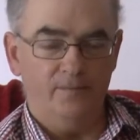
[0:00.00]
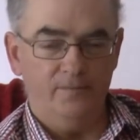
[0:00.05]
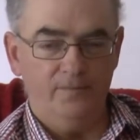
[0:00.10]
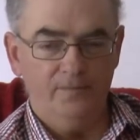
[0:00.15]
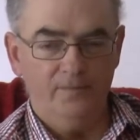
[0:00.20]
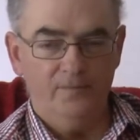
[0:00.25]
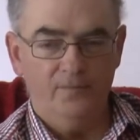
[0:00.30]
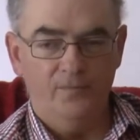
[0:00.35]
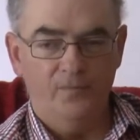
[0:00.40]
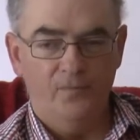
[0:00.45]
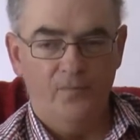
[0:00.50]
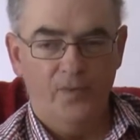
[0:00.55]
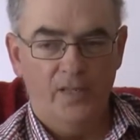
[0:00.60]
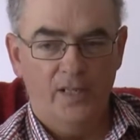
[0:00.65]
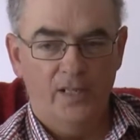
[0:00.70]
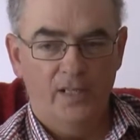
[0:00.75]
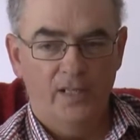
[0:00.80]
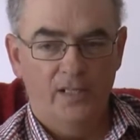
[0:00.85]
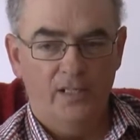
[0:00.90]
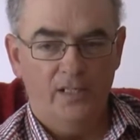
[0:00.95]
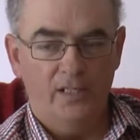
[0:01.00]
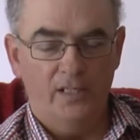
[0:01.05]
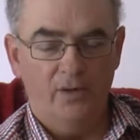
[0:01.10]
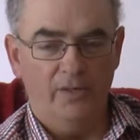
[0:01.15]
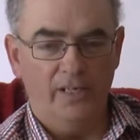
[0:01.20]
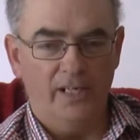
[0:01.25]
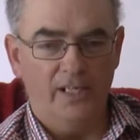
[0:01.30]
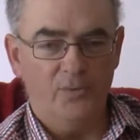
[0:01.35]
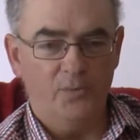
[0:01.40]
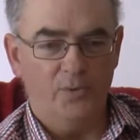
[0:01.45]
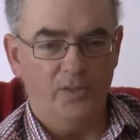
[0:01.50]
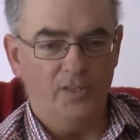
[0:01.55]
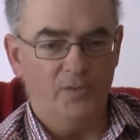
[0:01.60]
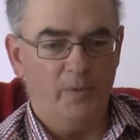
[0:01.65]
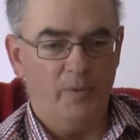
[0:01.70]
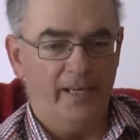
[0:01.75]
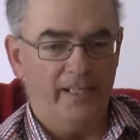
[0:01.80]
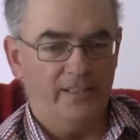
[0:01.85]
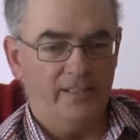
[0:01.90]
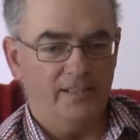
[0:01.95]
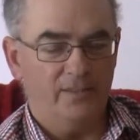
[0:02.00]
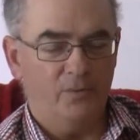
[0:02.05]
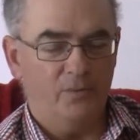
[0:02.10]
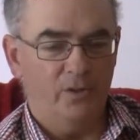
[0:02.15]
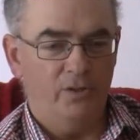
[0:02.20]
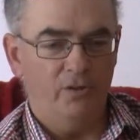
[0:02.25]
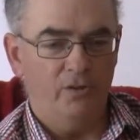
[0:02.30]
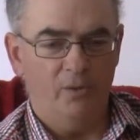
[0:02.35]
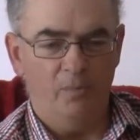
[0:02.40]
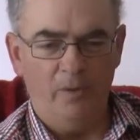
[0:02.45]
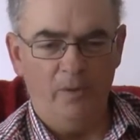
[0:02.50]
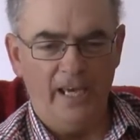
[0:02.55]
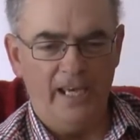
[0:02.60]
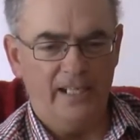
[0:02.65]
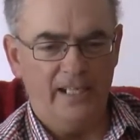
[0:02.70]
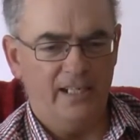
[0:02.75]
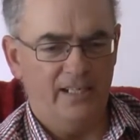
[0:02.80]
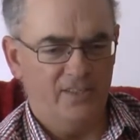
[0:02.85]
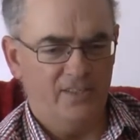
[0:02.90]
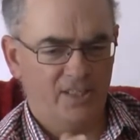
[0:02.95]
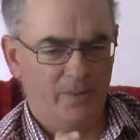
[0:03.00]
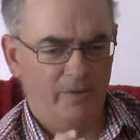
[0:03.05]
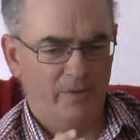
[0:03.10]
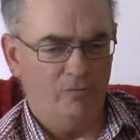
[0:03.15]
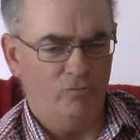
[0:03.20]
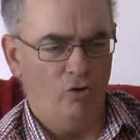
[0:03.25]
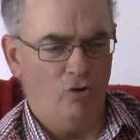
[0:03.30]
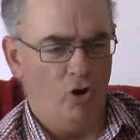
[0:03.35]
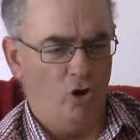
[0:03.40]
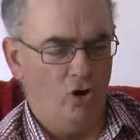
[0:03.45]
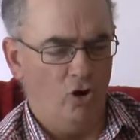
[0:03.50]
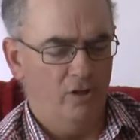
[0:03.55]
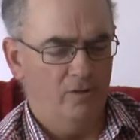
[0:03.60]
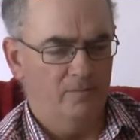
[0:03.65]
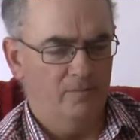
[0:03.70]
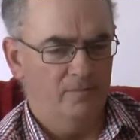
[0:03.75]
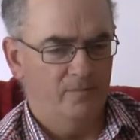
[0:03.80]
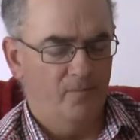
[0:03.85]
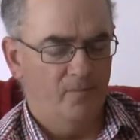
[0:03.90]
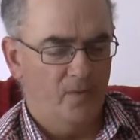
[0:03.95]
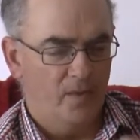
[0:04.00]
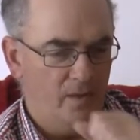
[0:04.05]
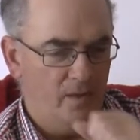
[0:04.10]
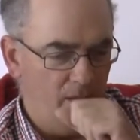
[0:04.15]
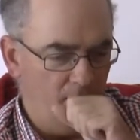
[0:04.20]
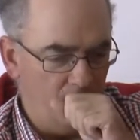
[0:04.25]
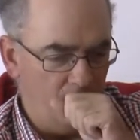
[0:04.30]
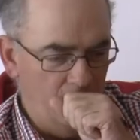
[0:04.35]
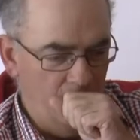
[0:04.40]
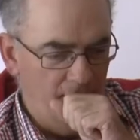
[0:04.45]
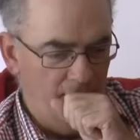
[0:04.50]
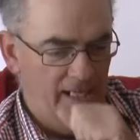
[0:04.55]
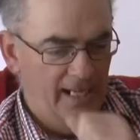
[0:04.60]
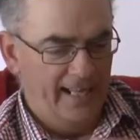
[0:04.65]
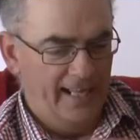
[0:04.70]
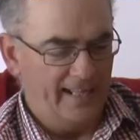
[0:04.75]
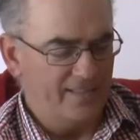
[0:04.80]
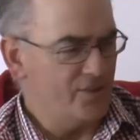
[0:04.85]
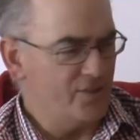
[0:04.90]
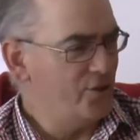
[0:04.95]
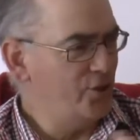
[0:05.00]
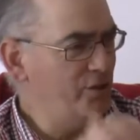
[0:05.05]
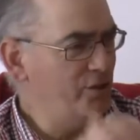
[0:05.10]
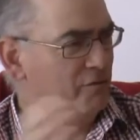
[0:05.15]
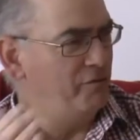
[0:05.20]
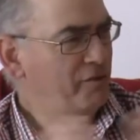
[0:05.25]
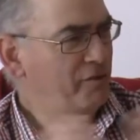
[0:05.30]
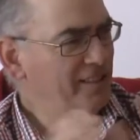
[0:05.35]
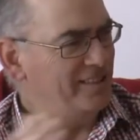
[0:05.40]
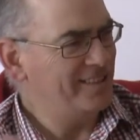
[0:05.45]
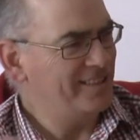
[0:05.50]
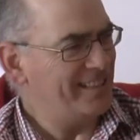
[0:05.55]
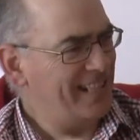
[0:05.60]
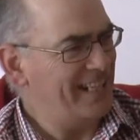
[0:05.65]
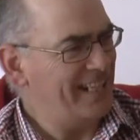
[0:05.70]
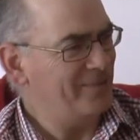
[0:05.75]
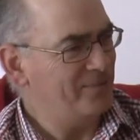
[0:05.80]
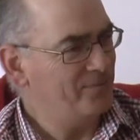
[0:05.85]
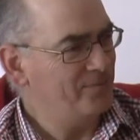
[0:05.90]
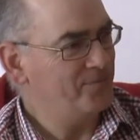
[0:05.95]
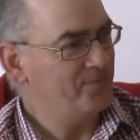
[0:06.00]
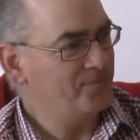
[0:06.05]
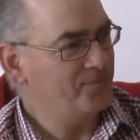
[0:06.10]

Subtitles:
you know what it is with these pains. When you've got pain and there's something wrong, there's a certain feel to that.